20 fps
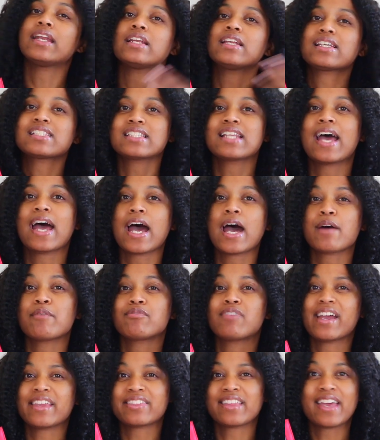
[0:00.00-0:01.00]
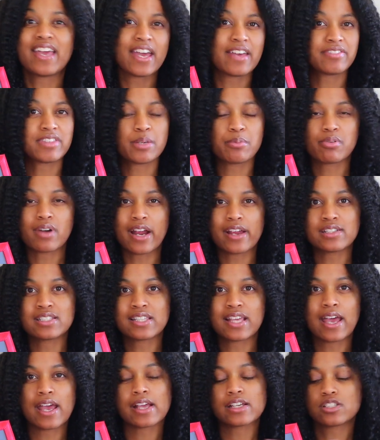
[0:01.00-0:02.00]
It doesn't have like the hefty
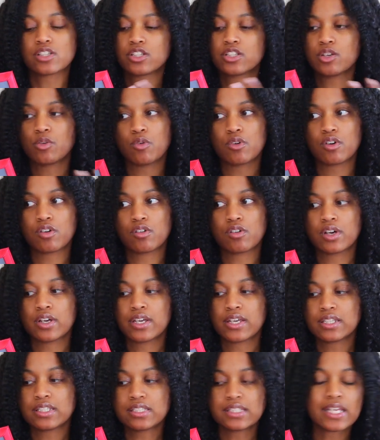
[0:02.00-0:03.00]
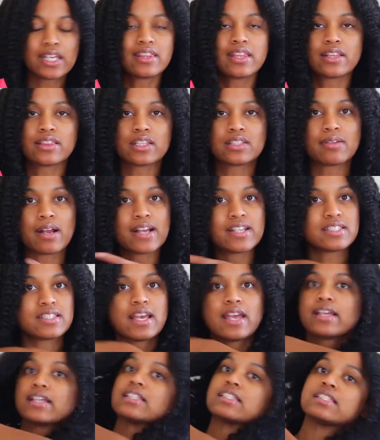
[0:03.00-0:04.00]
price tag, so you will see that the price
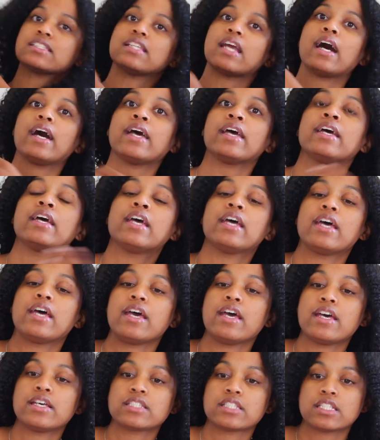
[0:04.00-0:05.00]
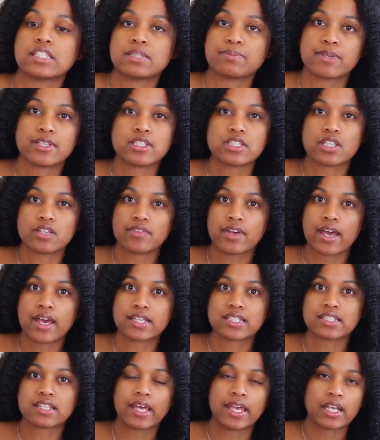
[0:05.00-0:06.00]
tag is not as expensive
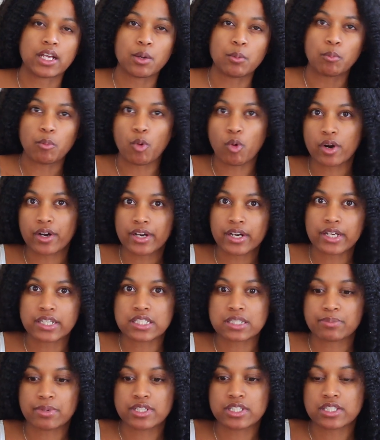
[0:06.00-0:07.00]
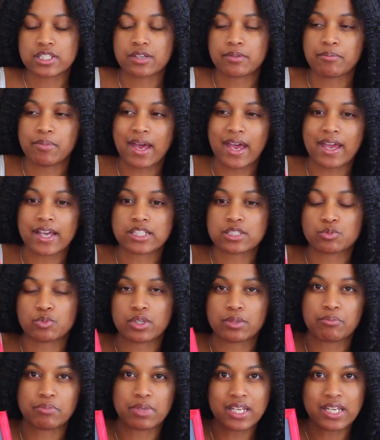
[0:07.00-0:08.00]
as like more expensive bags would